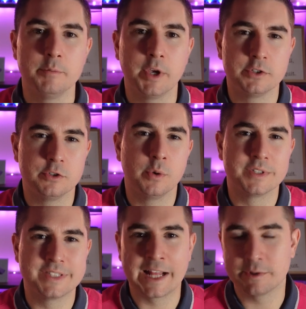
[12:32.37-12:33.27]
because you know
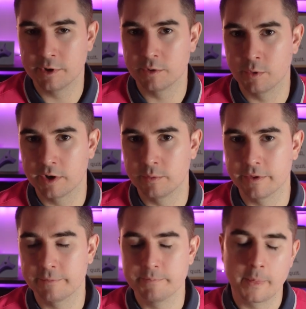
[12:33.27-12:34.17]
exactly what you're working
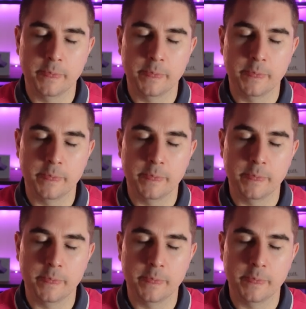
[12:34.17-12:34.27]
with.